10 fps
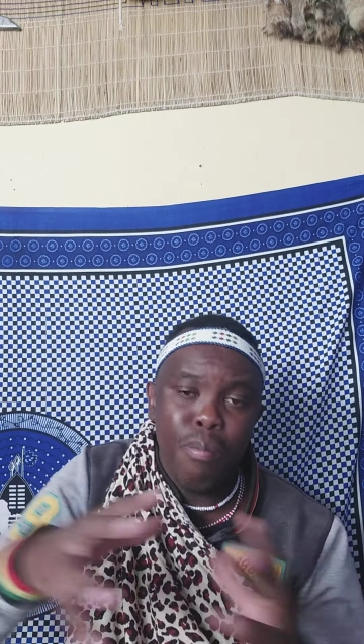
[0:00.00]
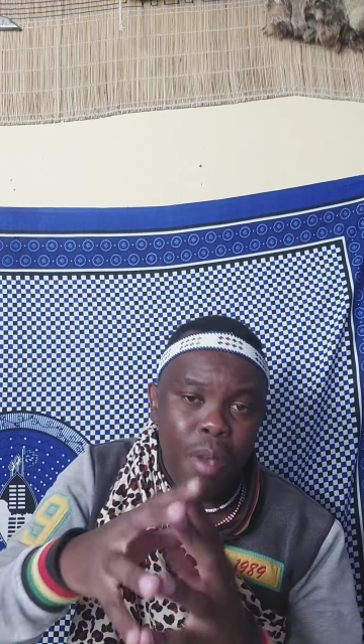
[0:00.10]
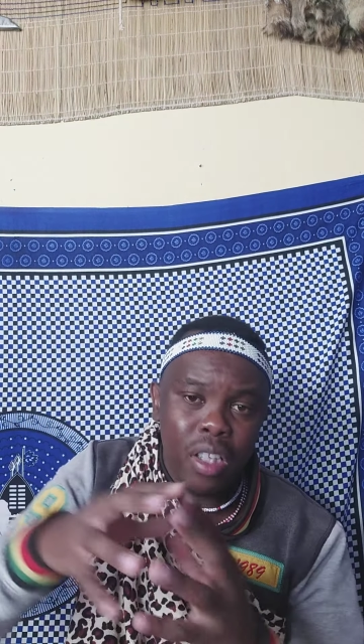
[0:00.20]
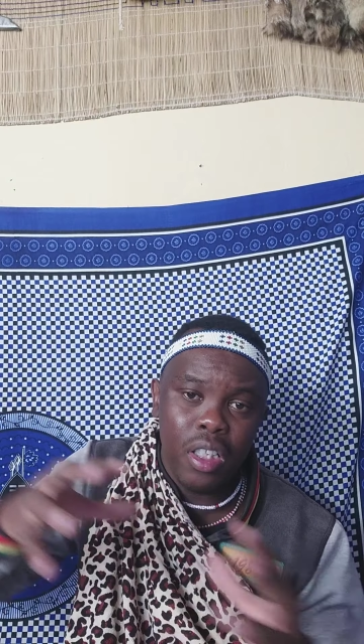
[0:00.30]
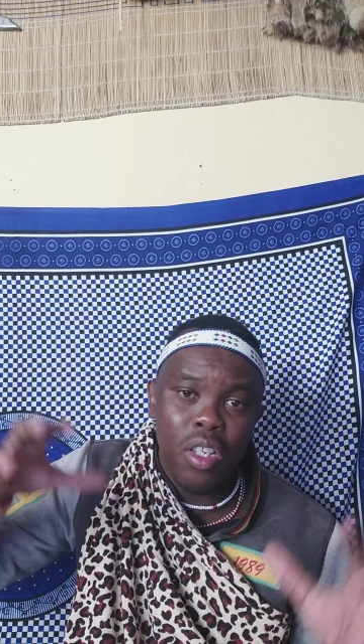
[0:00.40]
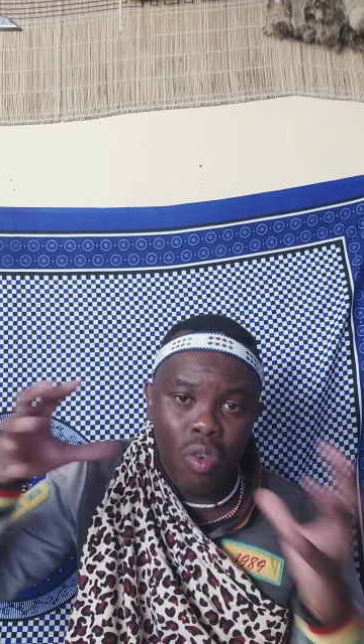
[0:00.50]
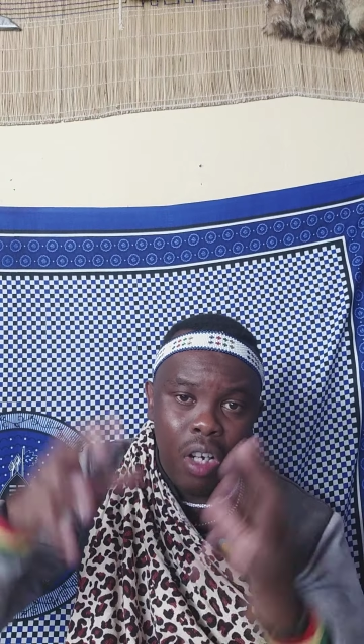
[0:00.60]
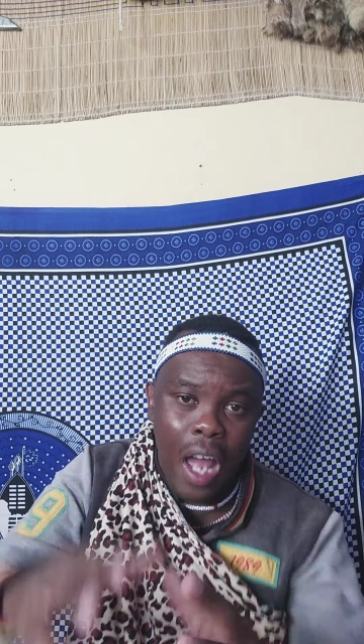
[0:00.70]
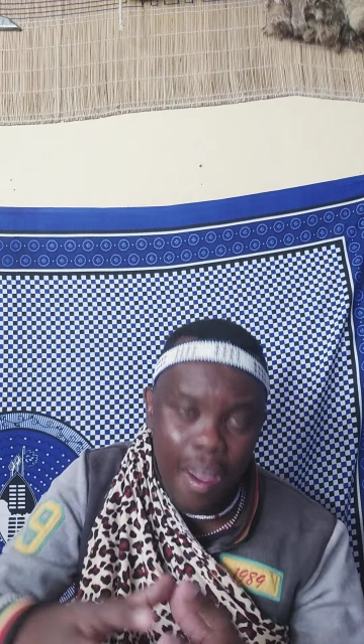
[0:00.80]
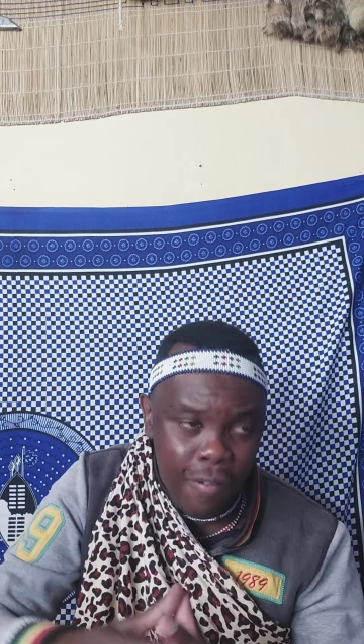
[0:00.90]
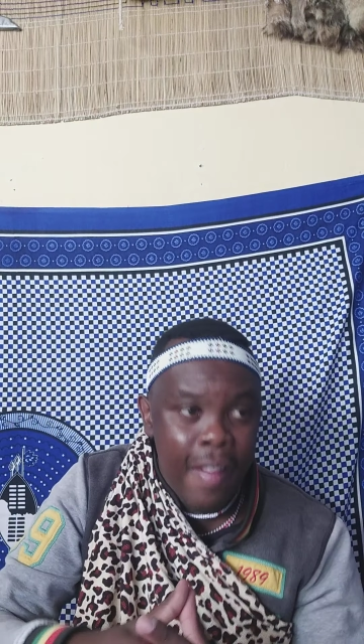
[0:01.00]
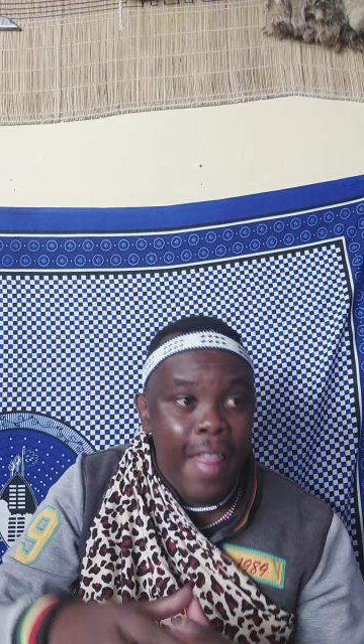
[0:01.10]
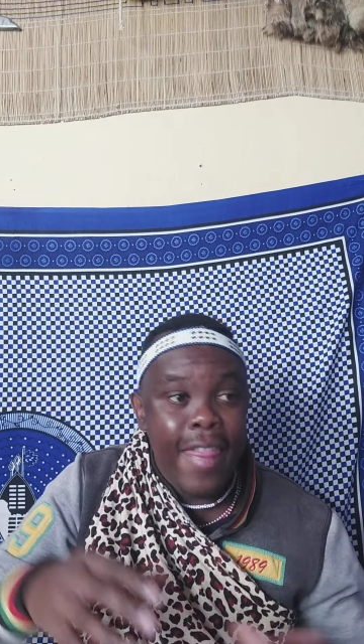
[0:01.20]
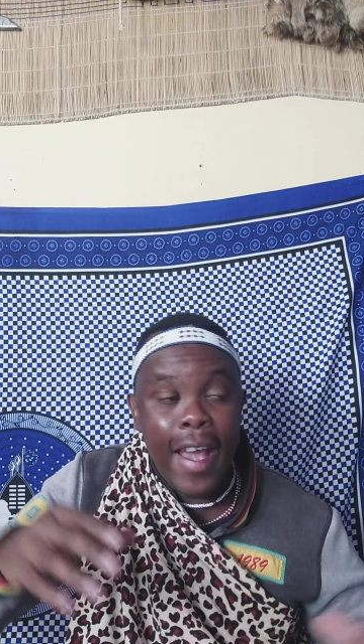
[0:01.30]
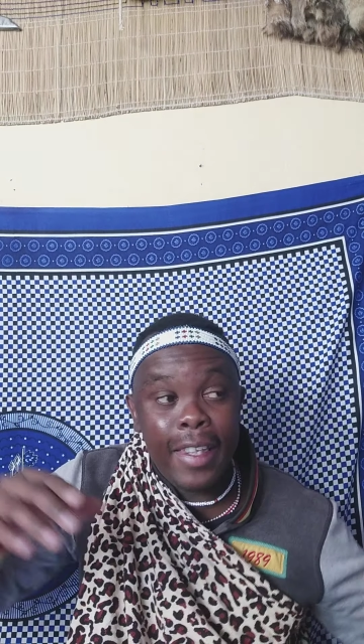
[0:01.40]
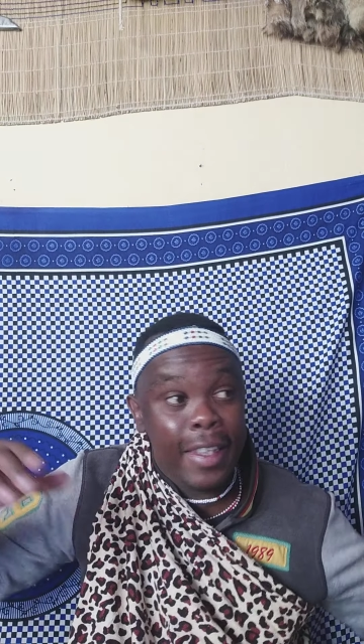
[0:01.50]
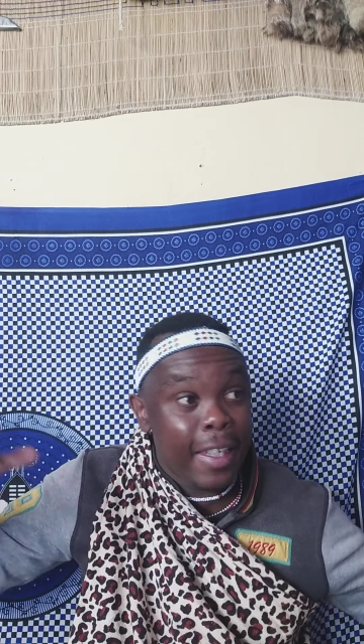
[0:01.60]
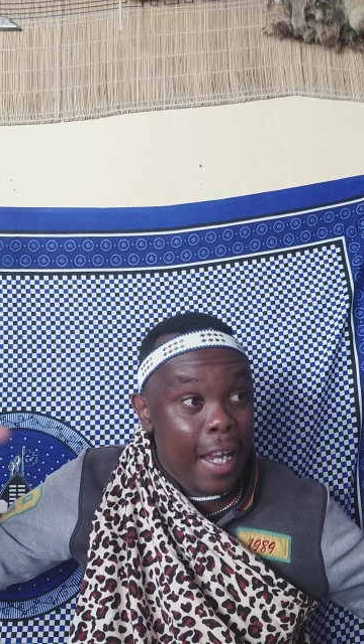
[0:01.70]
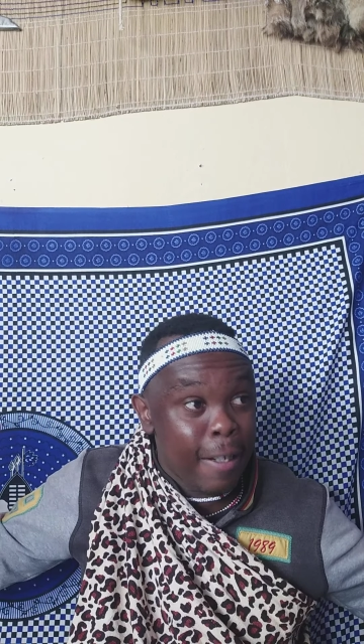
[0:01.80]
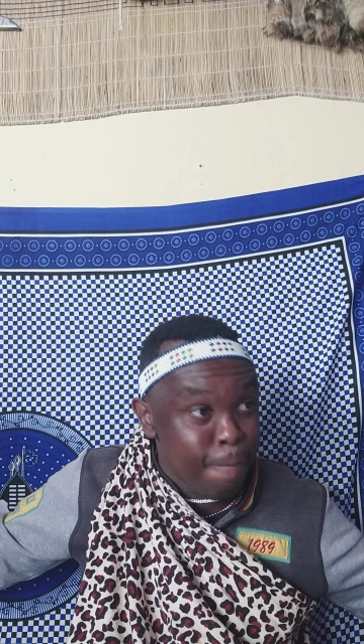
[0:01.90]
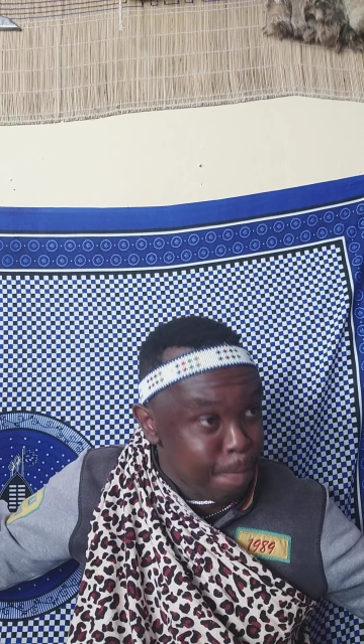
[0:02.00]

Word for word: impact in your life that can